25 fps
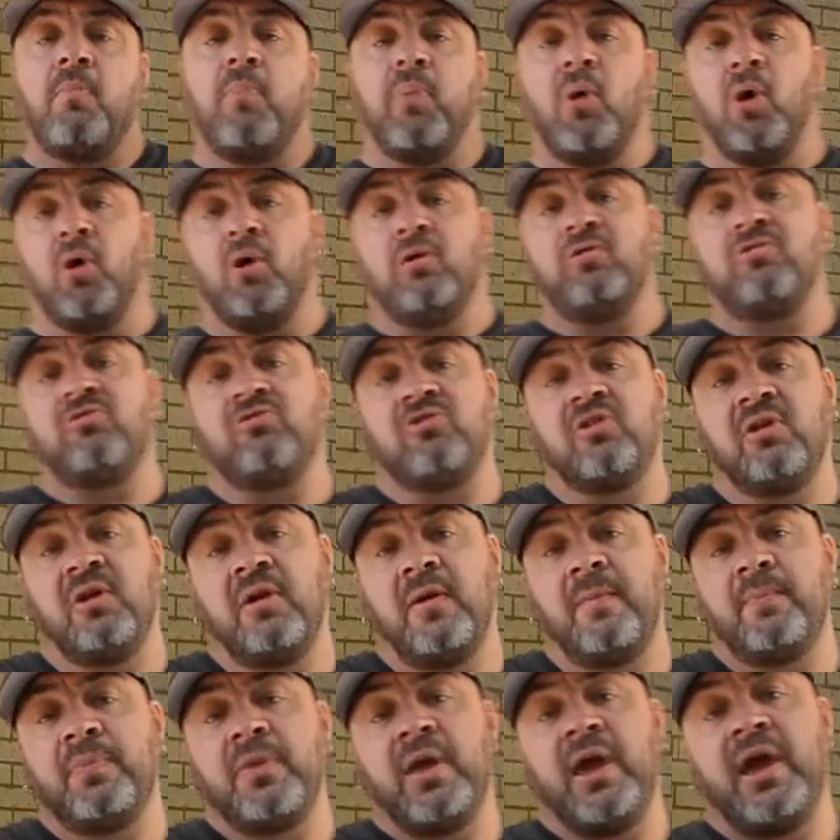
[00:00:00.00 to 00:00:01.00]
but
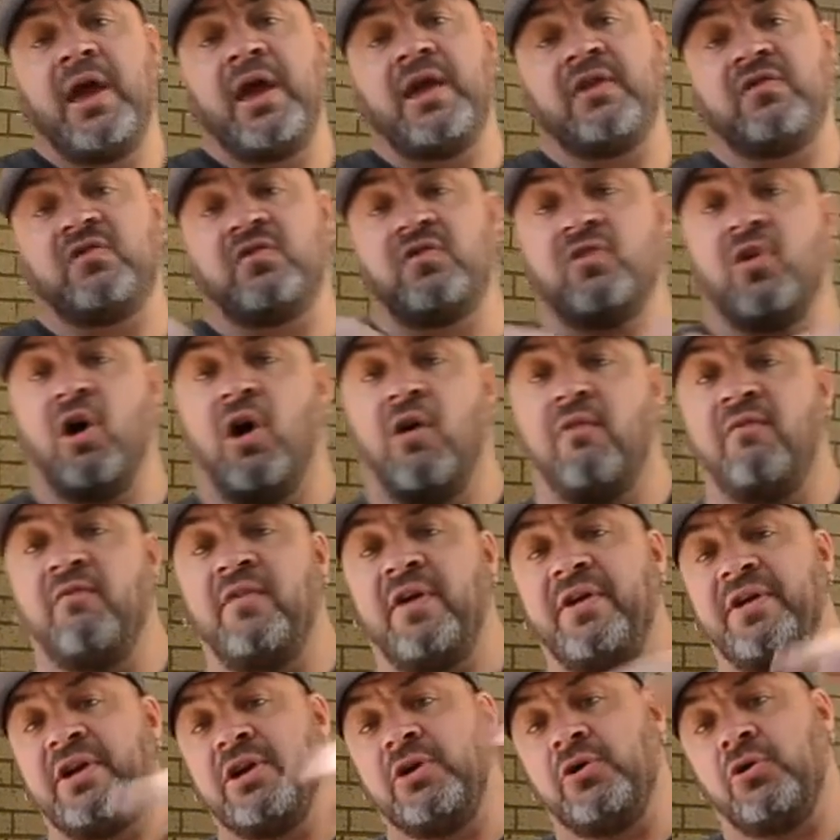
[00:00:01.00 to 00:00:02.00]
it's not
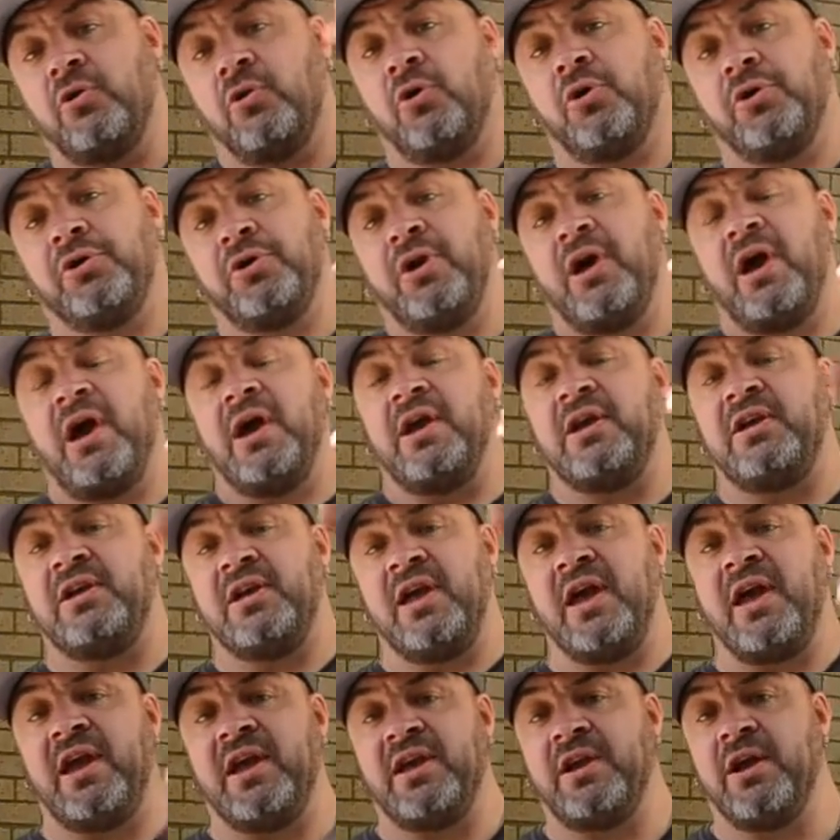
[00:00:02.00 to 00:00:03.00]
very good at
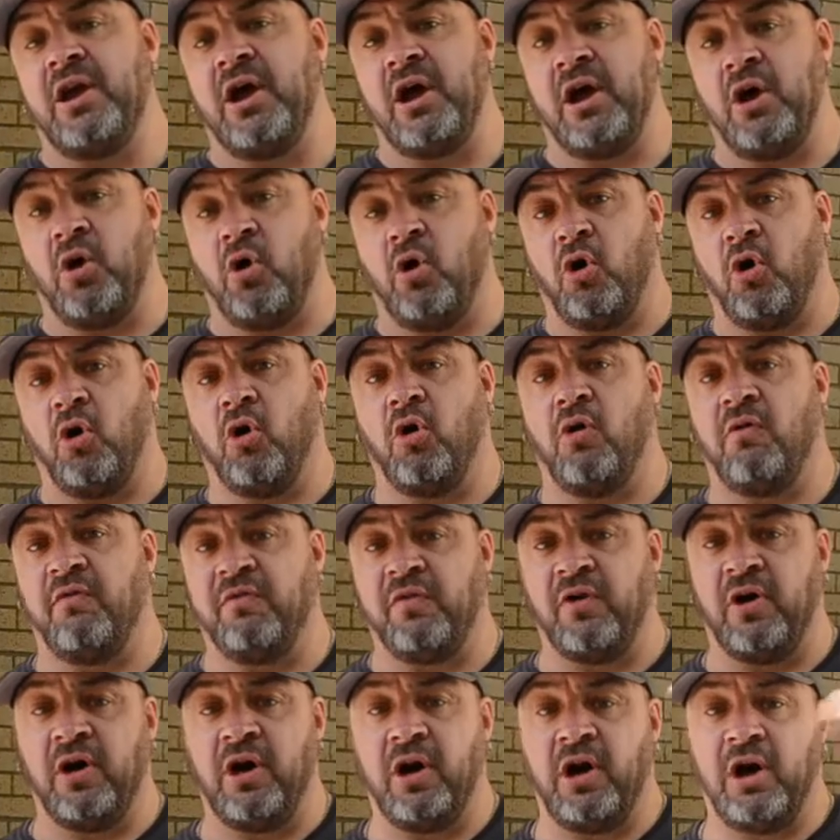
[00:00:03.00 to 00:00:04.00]
getting
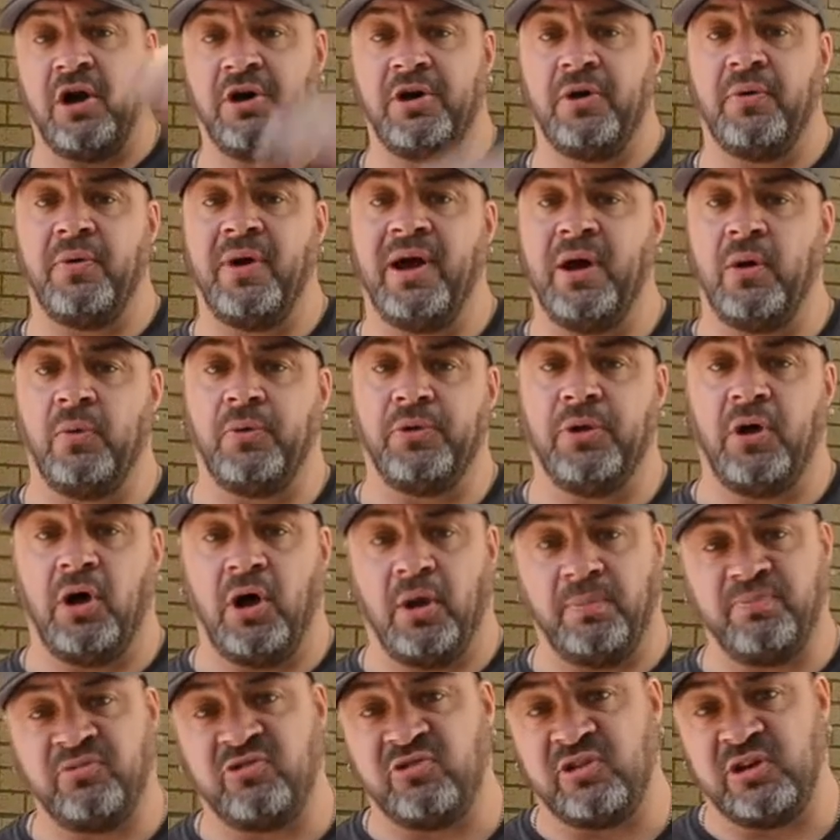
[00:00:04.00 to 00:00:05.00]
over and around
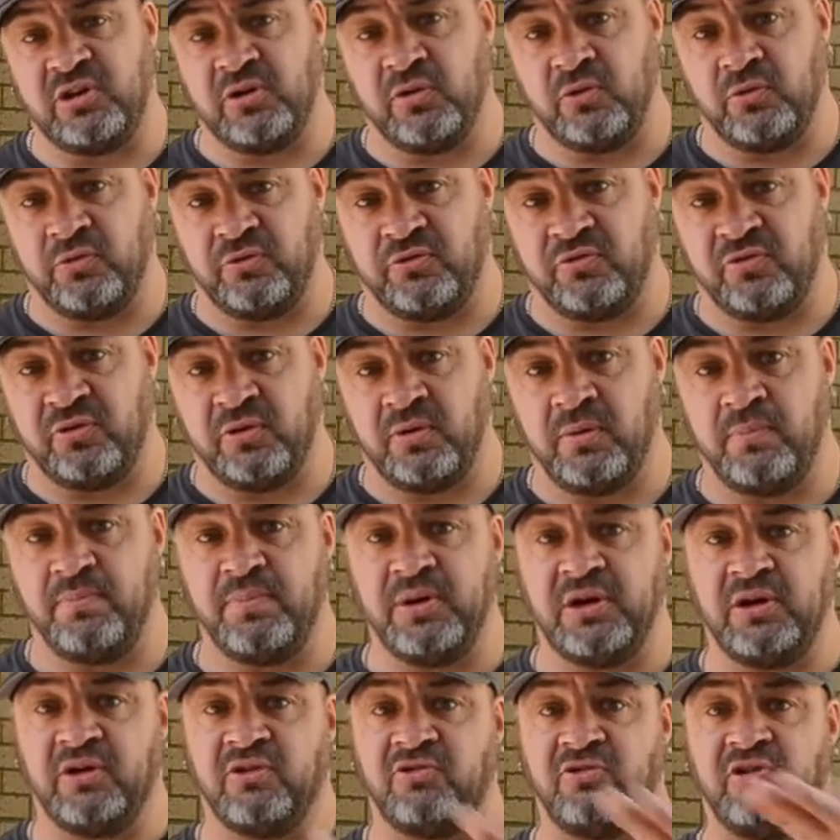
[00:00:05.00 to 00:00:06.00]
obstacles
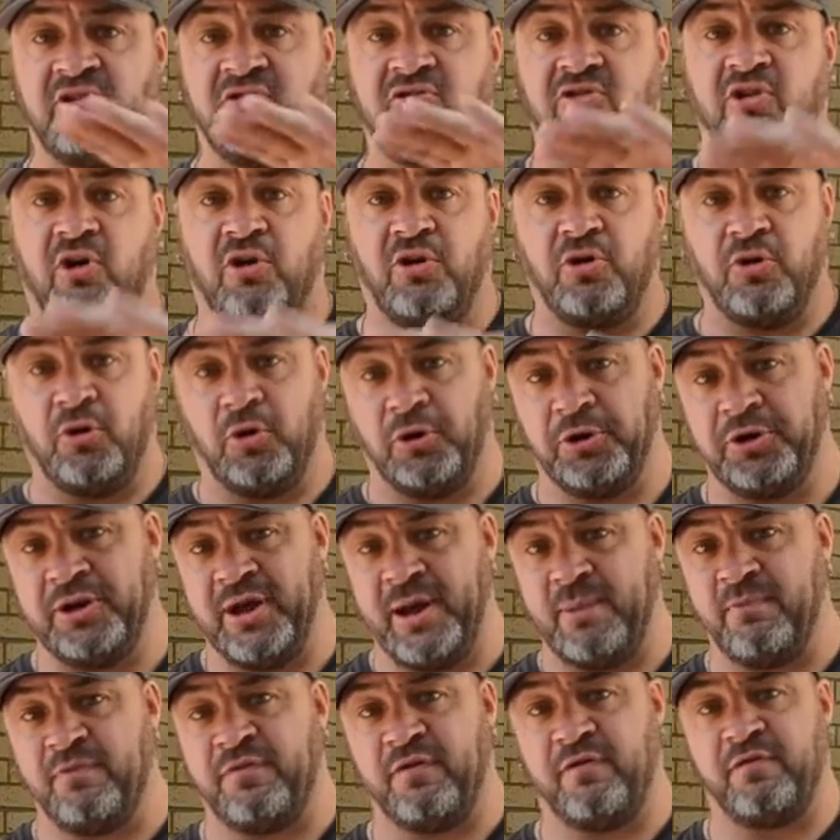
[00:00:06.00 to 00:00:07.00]
because it's got no
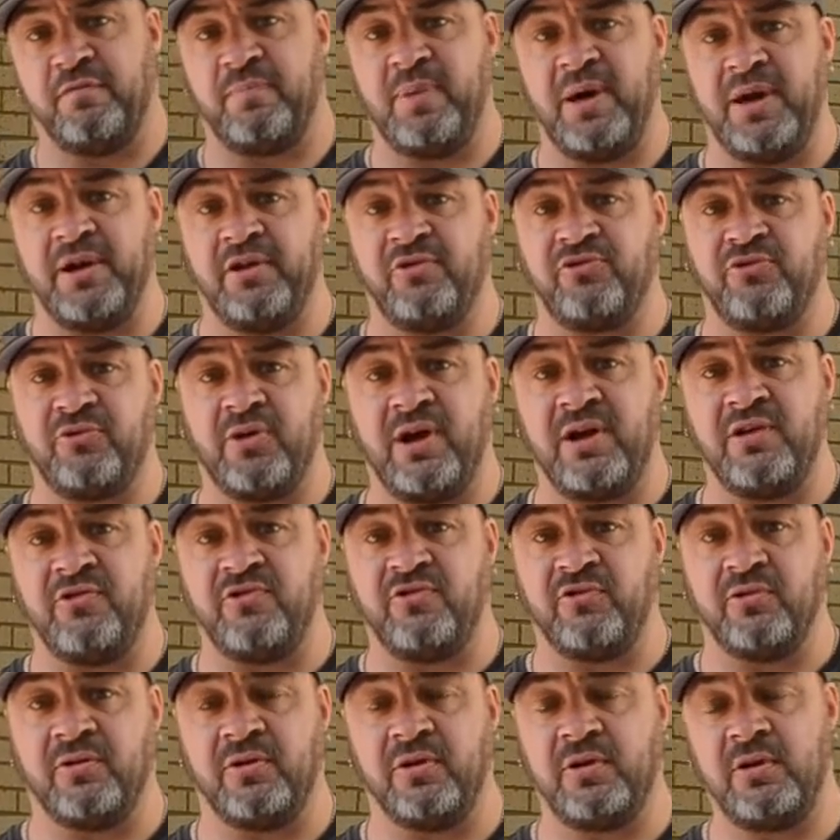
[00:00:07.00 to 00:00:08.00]
depth of
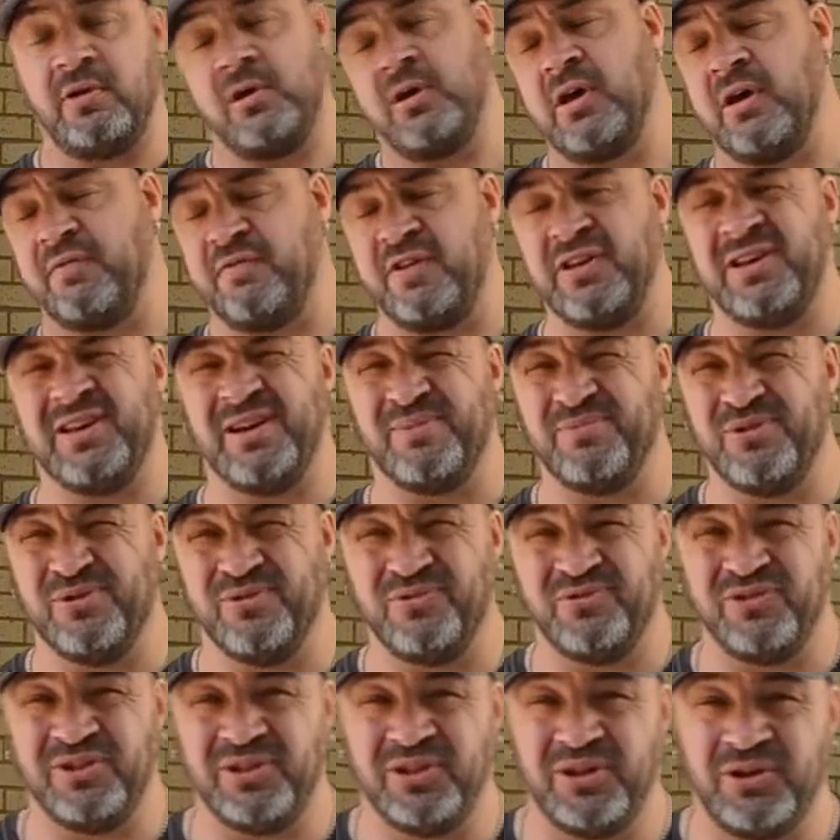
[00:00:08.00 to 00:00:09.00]
penetration. I think I'm
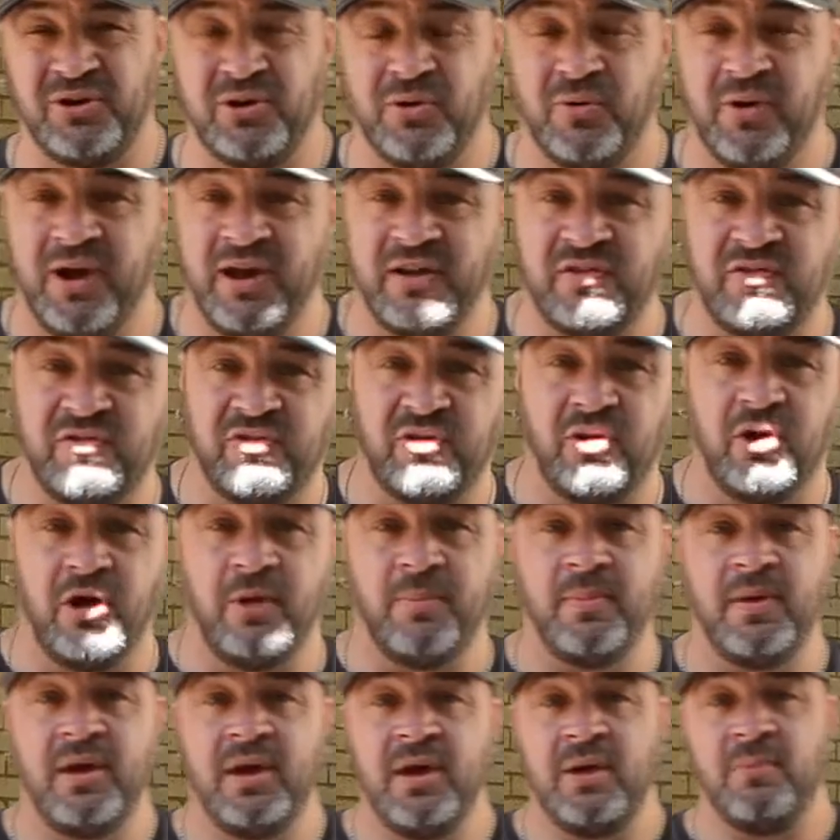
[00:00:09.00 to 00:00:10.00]
using the correct
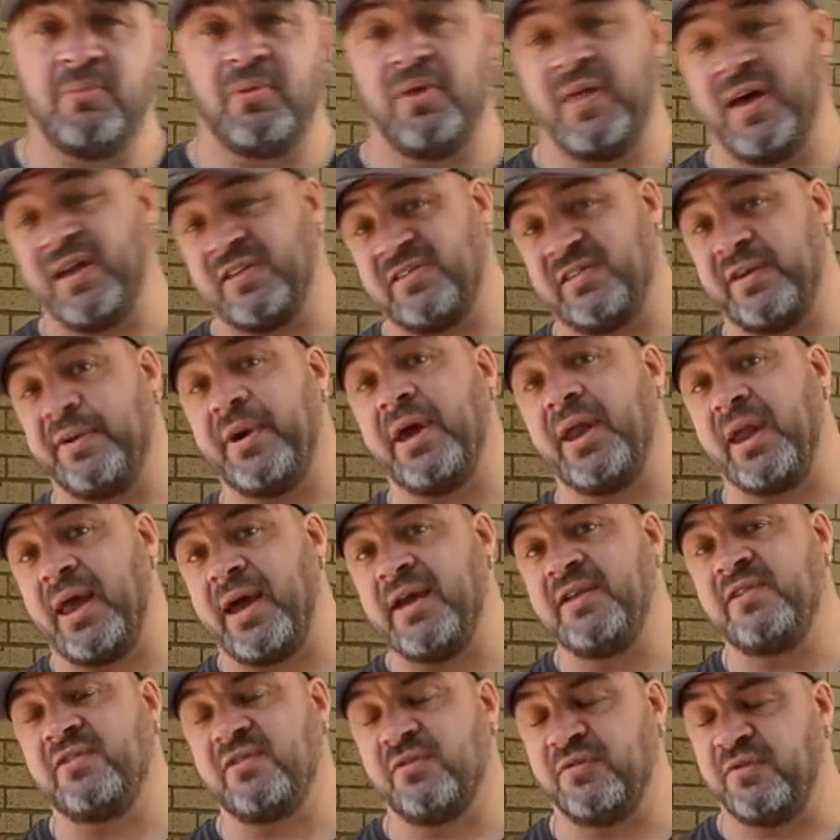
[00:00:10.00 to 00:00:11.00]
term, but that's how I
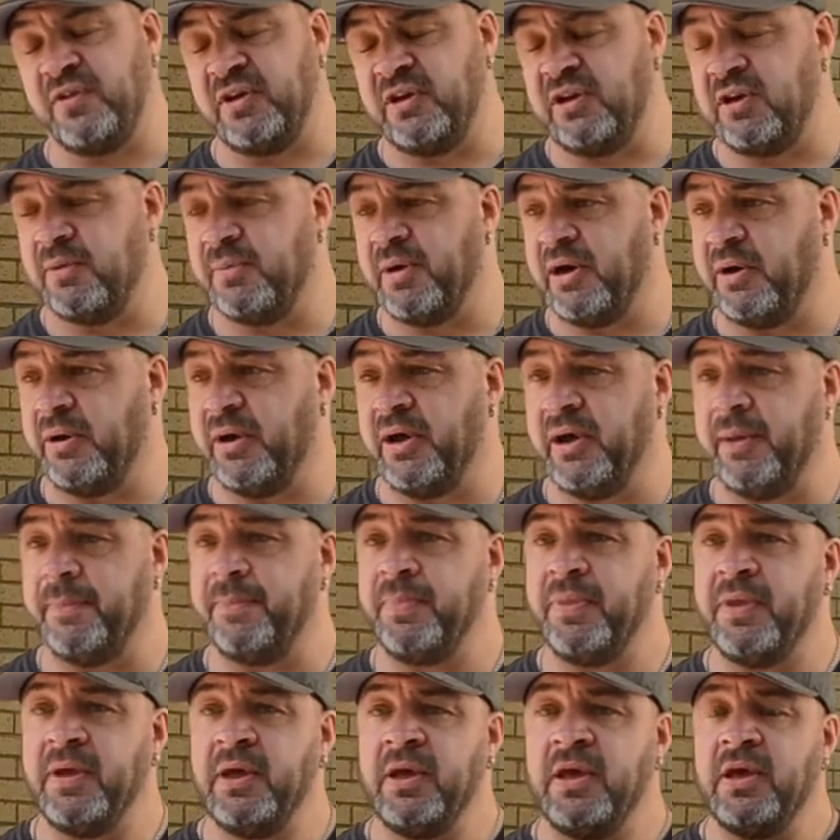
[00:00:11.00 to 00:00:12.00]
like to think about it.
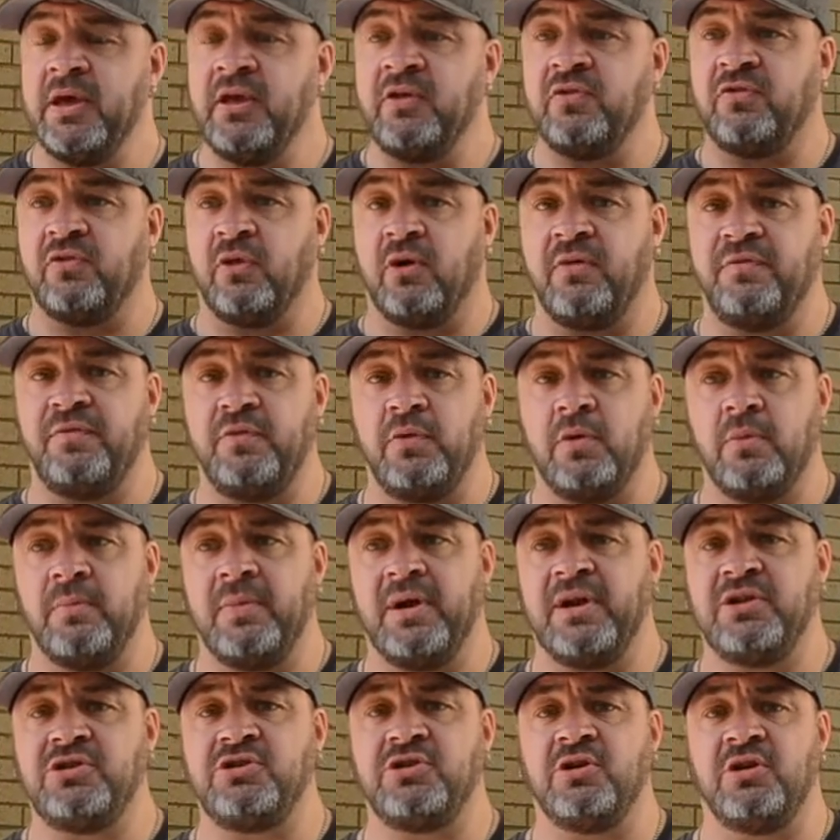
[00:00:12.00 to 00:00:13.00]
So if you
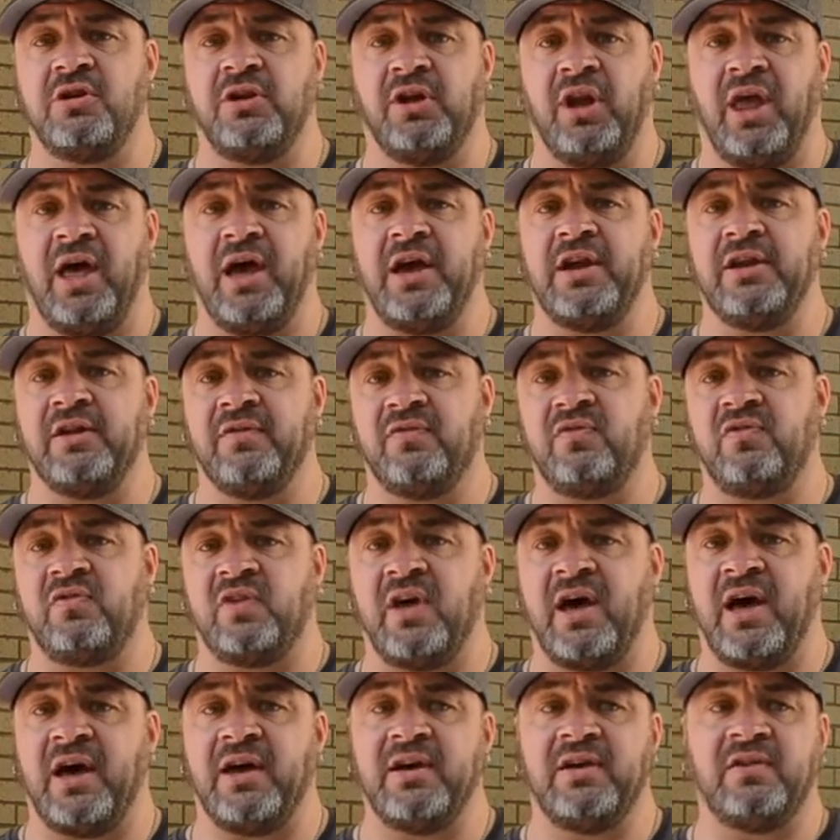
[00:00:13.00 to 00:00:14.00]
imagine line of
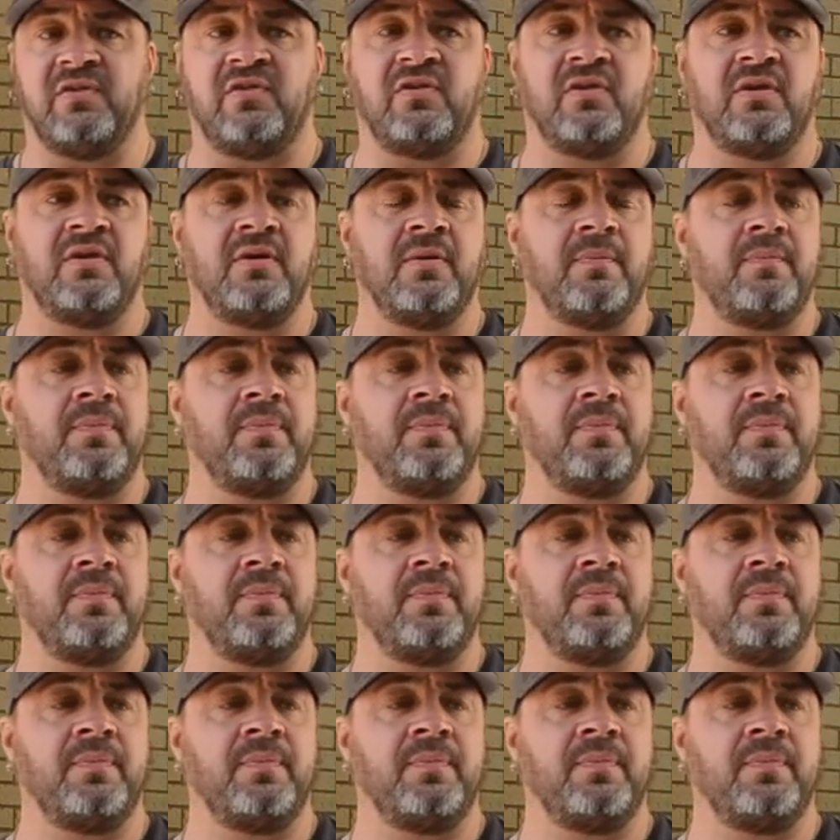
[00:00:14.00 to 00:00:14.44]
sight,